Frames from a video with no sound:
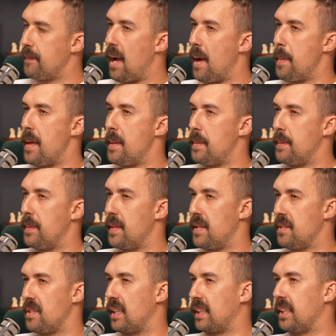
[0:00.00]
So. And then
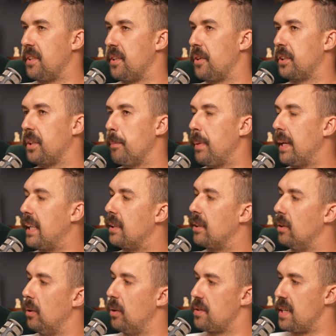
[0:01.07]
there's like a no compete
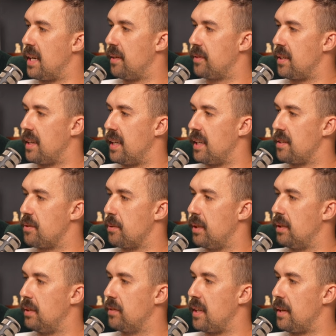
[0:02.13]
clause after that as
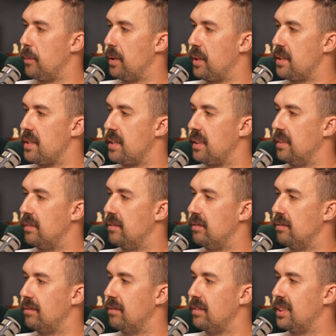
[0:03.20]
well if they wanted to.
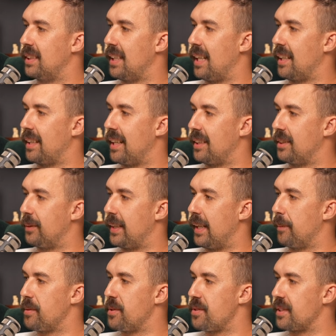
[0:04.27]
Start another one
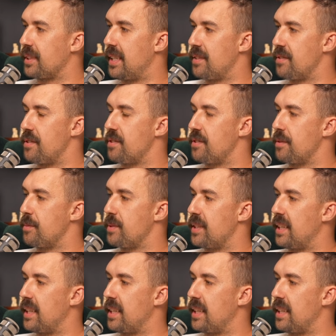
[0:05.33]
up using their systems that